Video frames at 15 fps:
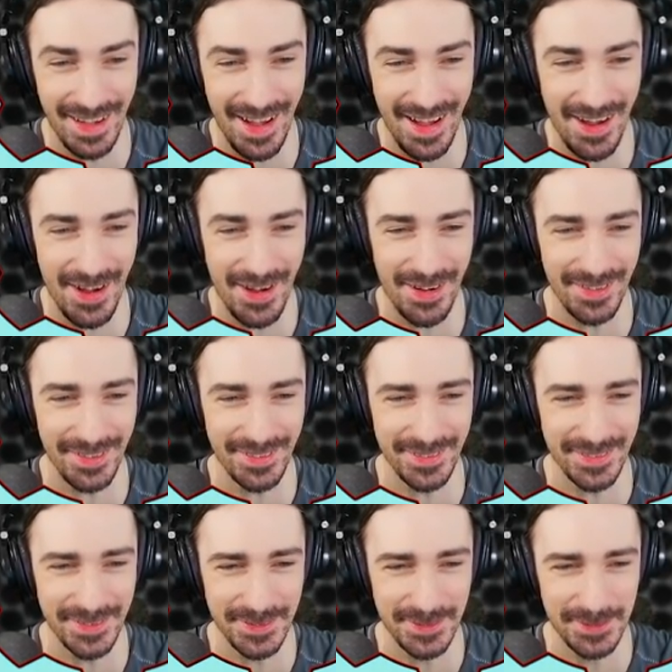
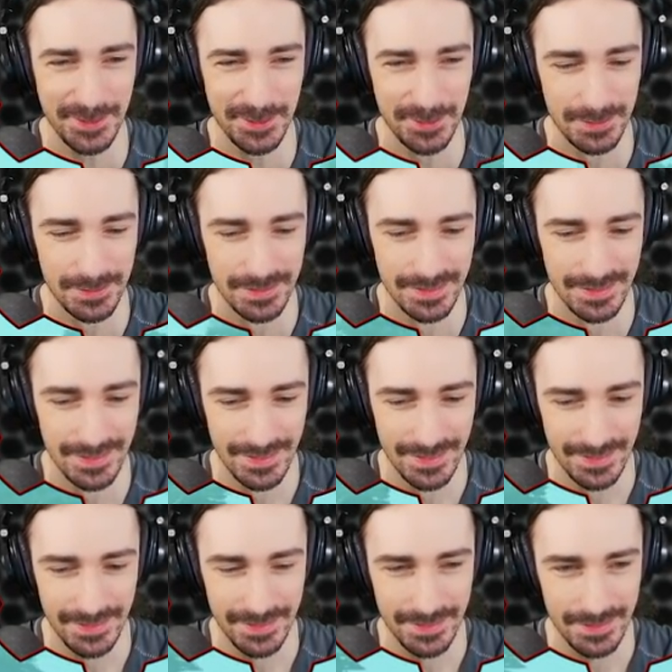Oh. oh.
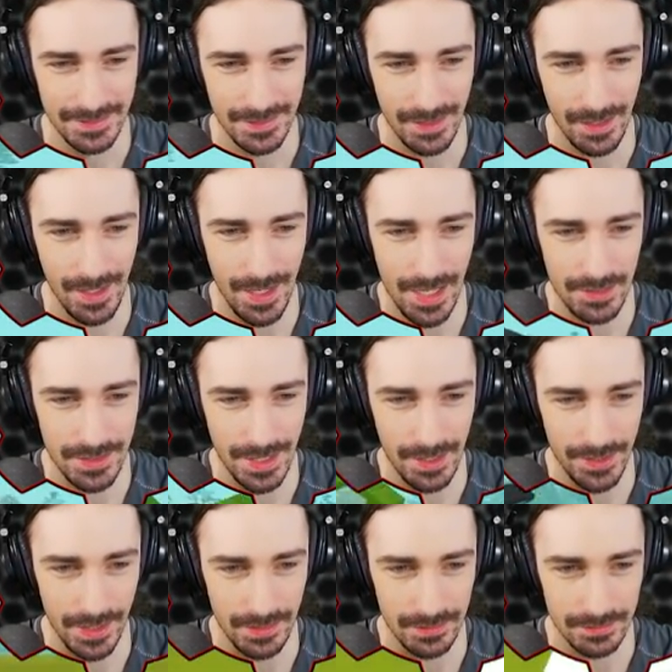All right, I'll
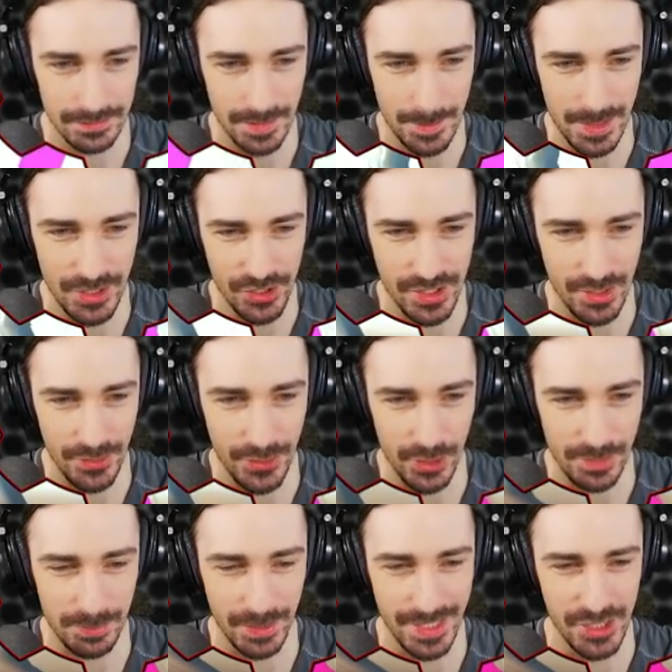count it. I mean, you're still
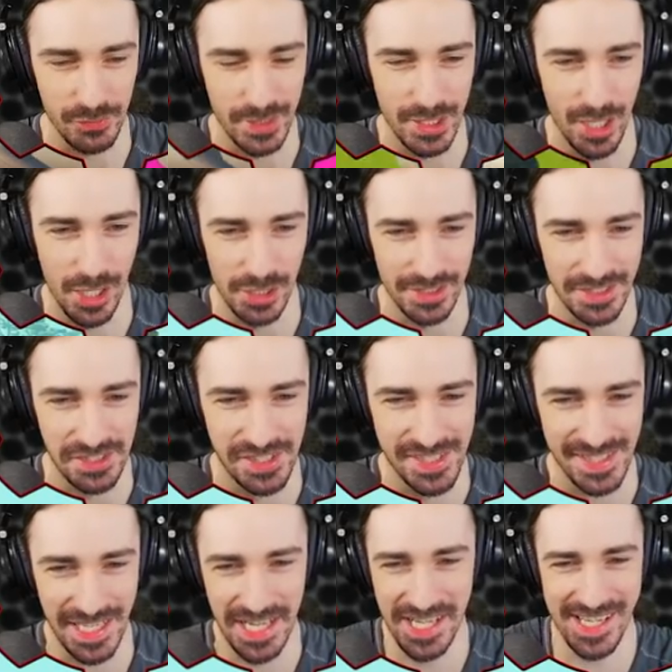third place regardless. I,
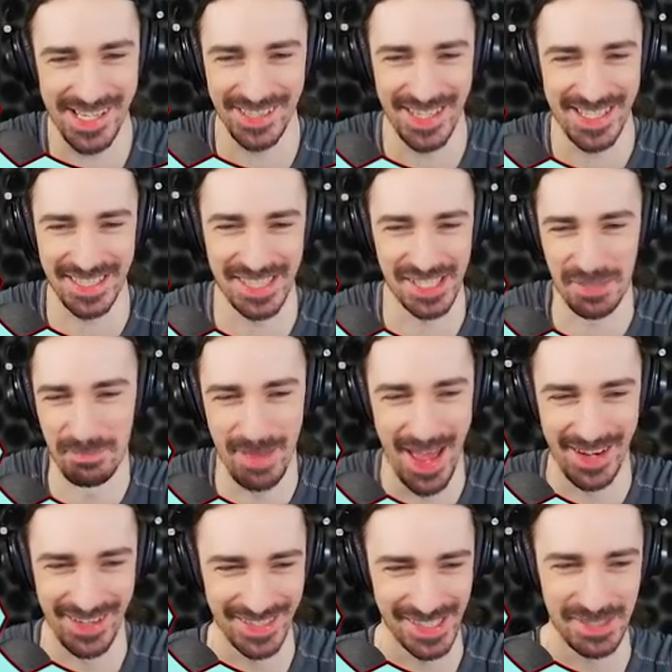I, I like it doesn't
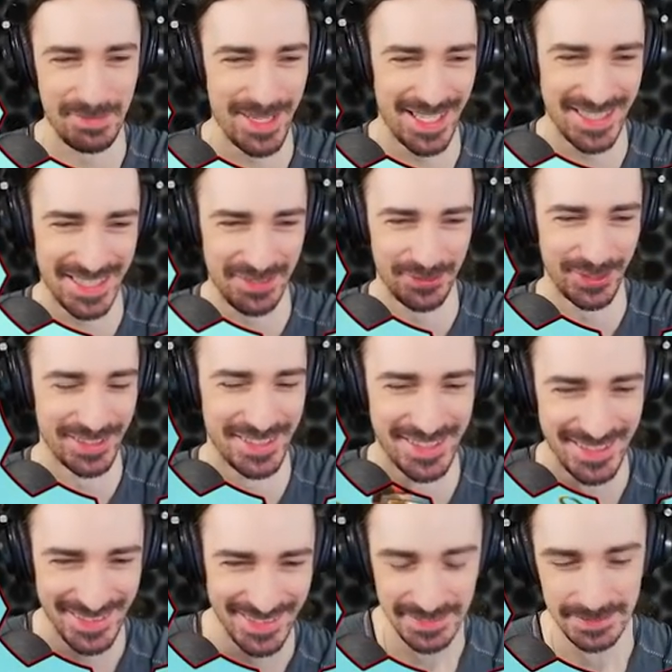matter. It doesn't make a
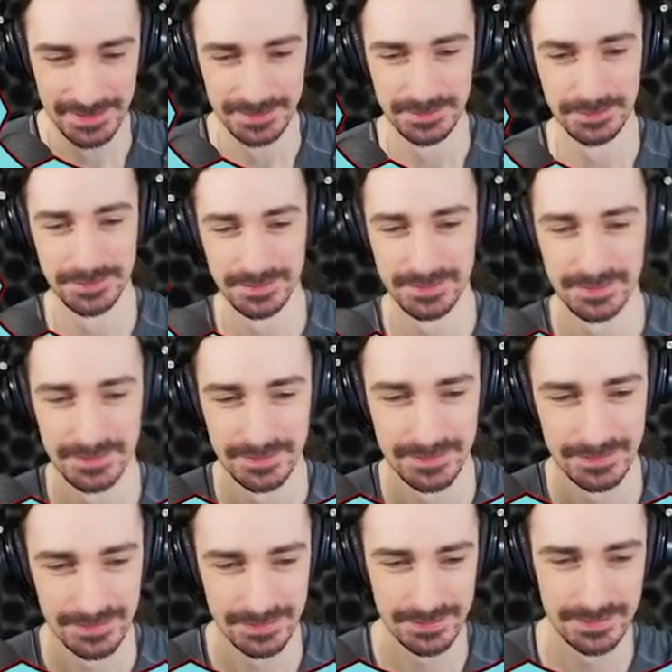difference. I felt like, like
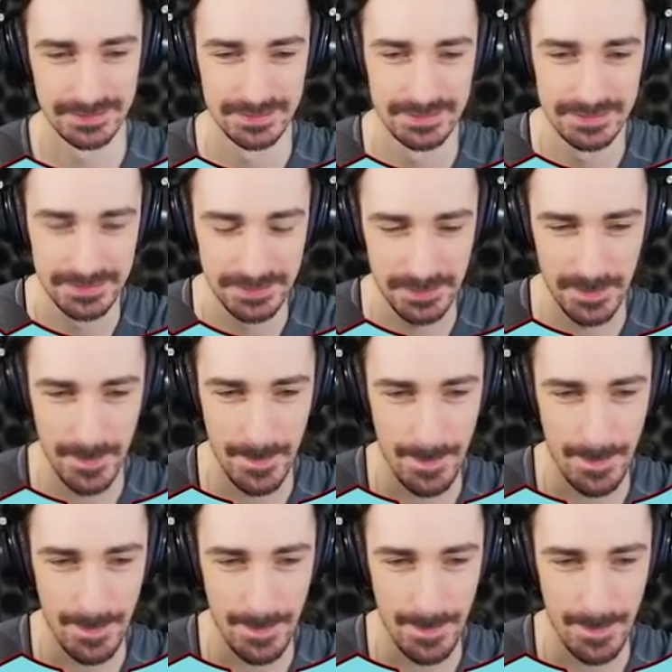mine. Mine looked nice most